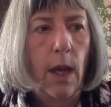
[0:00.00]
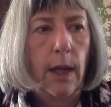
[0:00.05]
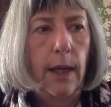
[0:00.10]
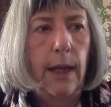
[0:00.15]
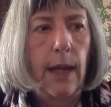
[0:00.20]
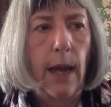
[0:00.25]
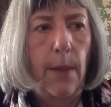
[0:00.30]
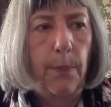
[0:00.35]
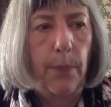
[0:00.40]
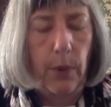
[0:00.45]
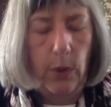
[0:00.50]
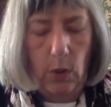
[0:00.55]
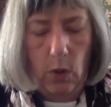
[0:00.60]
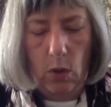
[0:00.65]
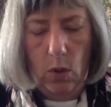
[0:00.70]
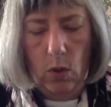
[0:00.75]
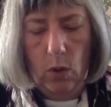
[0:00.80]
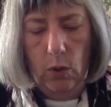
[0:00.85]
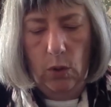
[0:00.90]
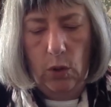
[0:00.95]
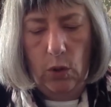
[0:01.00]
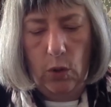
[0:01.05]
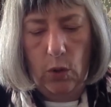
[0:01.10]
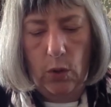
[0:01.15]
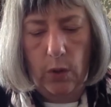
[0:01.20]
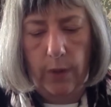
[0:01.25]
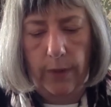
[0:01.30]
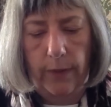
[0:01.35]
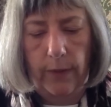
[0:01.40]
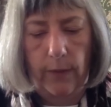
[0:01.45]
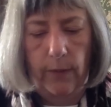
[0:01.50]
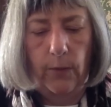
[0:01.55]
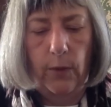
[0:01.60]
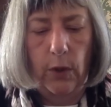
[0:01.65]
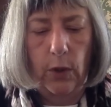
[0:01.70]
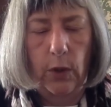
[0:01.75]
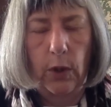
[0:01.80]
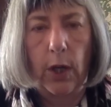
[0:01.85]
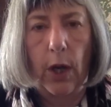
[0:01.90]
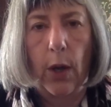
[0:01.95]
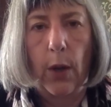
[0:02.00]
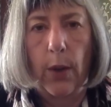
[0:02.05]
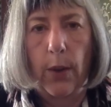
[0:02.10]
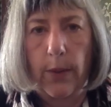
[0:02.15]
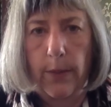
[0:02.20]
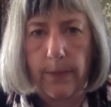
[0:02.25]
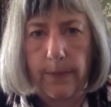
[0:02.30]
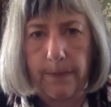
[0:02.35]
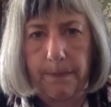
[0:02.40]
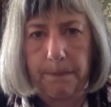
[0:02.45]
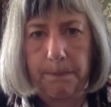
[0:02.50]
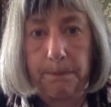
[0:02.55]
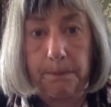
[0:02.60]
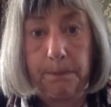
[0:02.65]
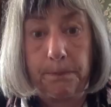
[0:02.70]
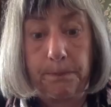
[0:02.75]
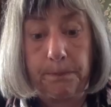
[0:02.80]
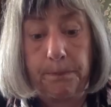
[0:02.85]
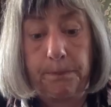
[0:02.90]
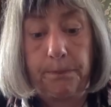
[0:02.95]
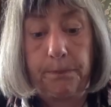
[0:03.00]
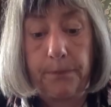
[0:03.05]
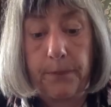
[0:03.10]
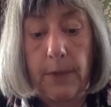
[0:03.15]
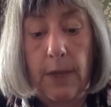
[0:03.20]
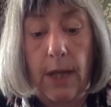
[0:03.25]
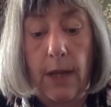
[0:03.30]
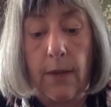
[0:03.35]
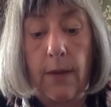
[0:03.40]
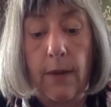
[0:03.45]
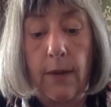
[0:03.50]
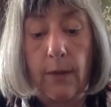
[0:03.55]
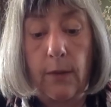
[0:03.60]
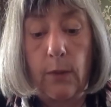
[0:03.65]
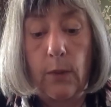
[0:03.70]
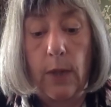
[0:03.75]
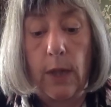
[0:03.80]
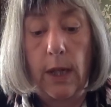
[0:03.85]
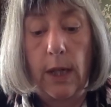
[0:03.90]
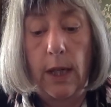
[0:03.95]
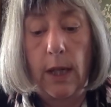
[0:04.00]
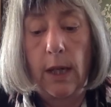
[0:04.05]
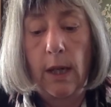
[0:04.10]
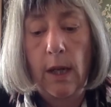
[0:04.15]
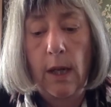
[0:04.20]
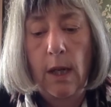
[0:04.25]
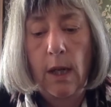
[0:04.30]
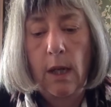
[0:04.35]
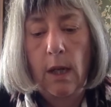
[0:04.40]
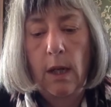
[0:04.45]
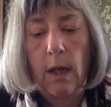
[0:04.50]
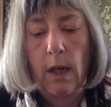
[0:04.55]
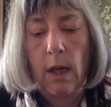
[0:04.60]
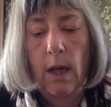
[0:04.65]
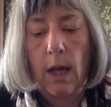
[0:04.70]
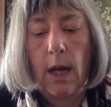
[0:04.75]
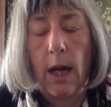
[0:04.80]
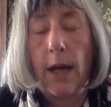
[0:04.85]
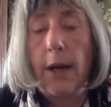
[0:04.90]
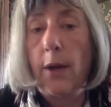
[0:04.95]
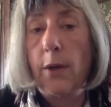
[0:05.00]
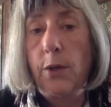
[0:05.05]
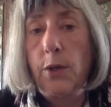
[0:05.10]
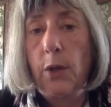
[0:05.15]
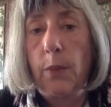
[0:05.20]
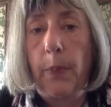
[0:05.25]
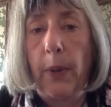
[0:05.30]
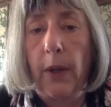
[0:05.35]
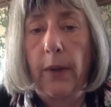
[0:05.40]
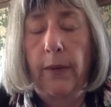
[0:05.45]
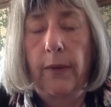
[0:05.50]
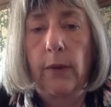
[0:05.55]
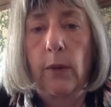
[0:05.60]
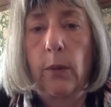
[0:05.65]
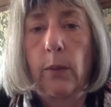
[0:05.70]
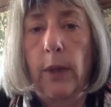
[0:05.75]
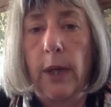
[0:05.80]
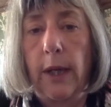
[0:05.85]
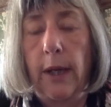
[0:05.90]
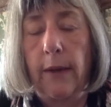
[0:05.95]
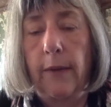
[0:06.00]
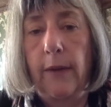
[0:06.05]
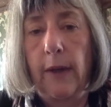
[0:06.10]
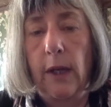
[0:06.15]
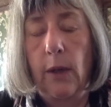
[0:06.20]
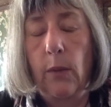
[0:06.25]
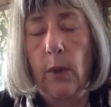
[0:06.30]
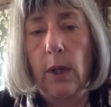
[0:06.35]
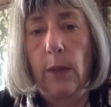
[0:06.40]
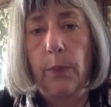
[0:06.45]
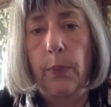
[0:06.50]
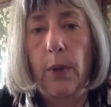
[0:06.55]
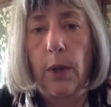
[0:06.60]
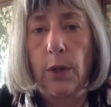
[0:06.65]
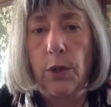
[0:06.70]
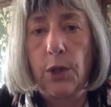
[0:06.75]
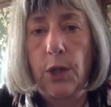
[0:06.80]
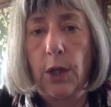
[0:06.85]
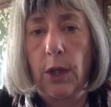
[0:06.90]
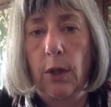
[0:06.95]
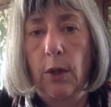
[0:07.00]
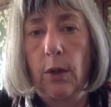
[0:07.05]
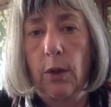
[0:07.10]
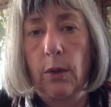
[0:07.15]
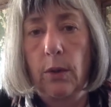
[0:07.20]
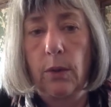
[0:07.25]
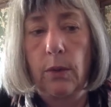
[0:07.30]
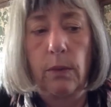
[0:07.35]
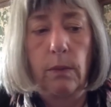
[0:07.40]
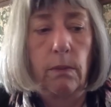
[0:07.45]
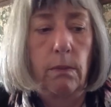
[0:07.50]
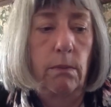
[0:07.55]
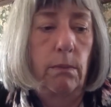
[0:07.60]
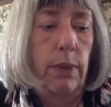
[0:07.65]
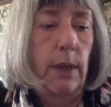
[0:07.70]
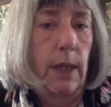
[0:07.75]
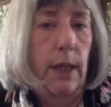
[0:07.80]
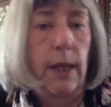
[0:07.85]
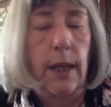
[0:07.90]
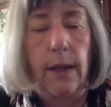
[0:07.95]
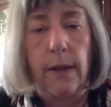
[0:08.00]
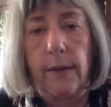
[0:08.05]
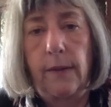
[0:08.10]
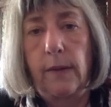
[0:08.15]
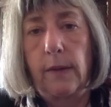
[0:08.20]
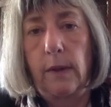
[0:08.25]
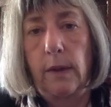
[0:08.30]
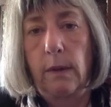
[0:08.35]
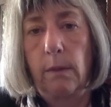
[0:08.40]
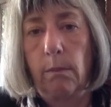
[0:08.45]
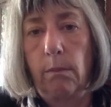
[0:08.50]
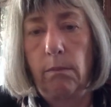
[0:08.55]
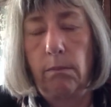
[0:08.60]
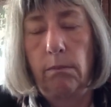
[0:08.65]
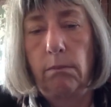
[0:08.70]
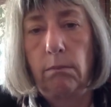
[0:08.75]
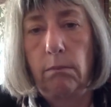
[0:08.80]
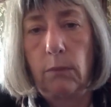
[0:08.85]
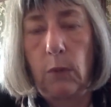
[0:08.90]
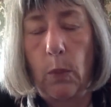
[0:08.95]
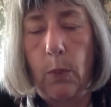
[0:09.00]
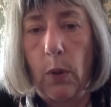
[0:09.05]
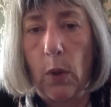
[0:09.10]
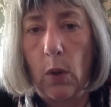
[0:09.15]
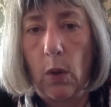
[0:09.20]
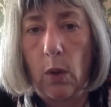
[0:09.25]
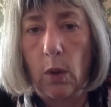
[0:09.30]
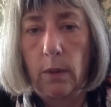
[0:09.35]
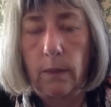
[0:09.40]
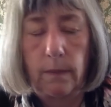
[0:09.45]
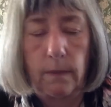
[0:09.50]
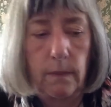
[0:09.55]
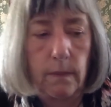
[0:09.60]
Taurus, and Virgo in this reading. I don't do personal readings. Anyone approaching you, please report